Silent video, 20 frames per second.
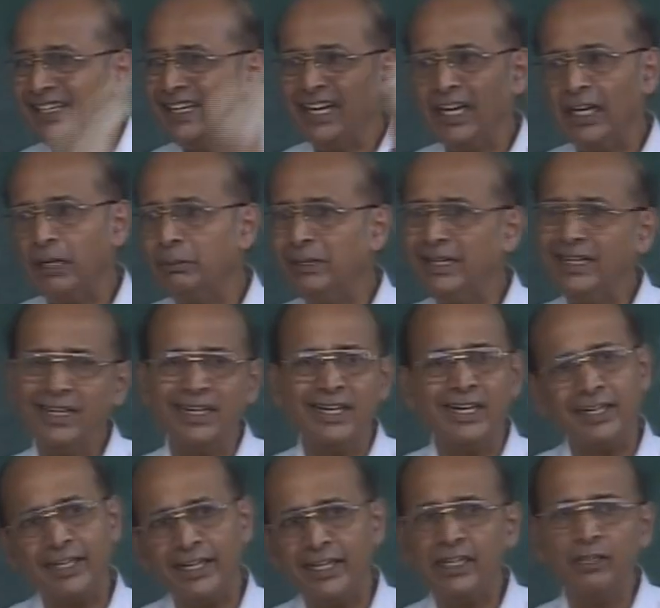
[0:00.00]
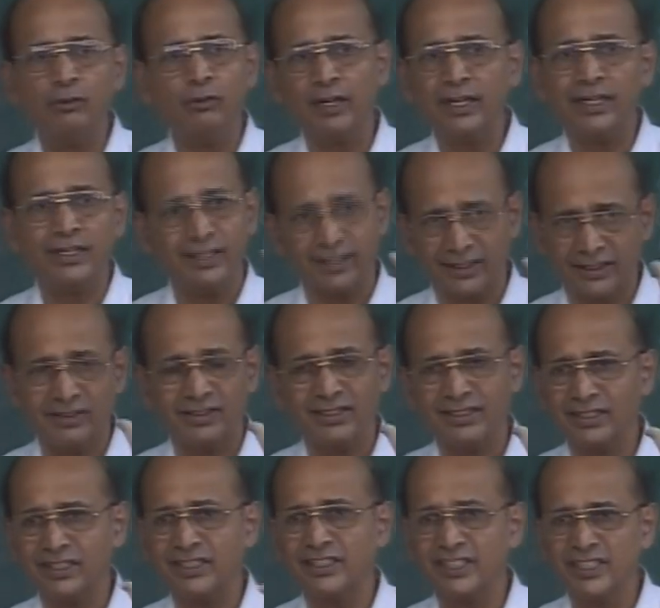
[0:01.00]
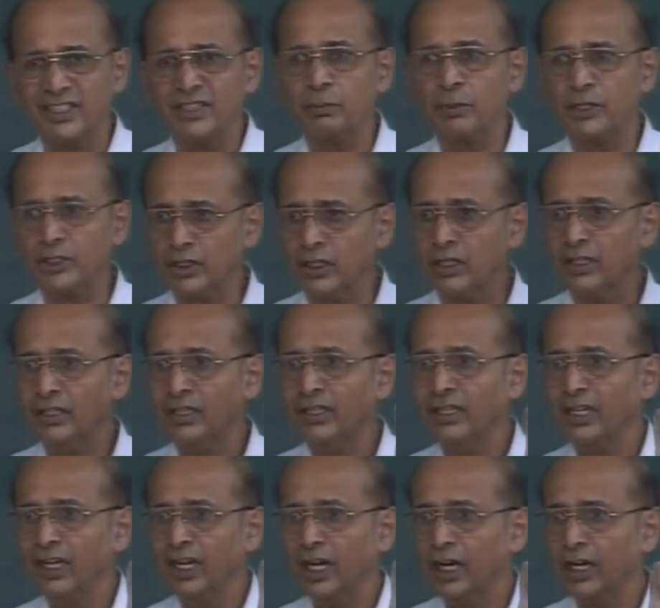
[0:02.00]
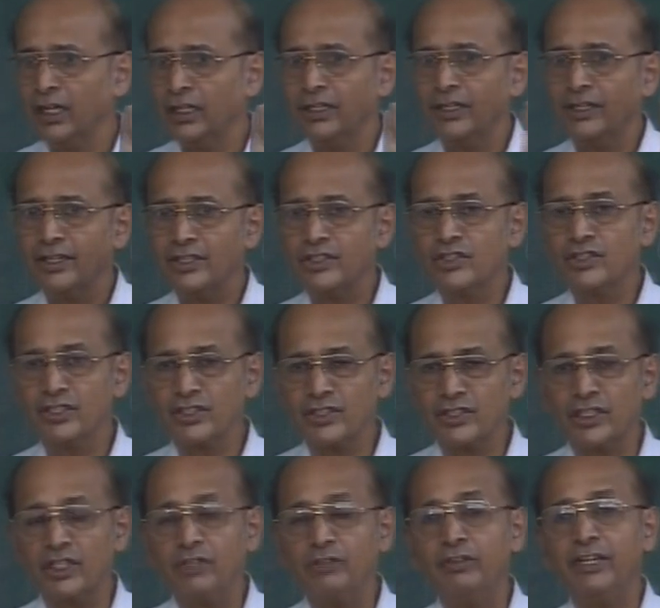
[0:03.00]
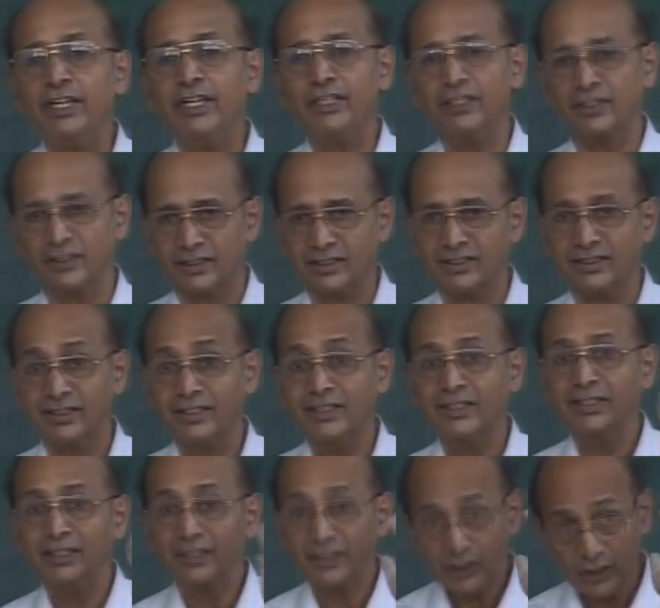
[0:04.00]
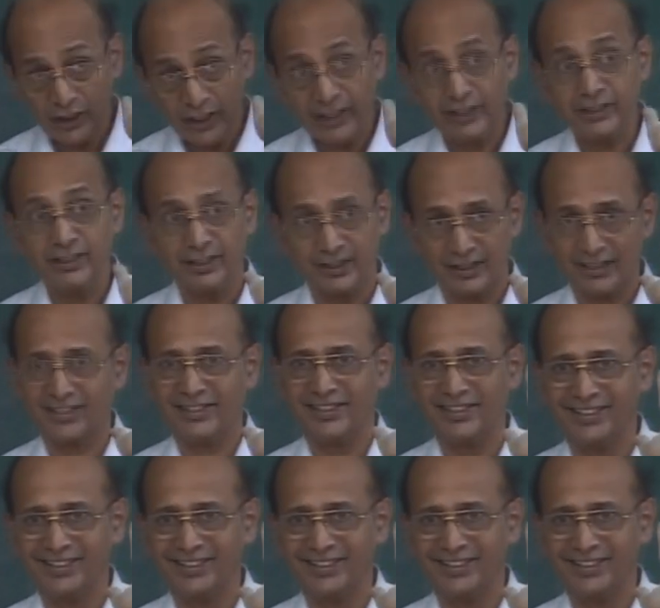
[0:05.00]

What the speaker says: really be done at any vertex. There is nothing special. It's just convenience. Check this.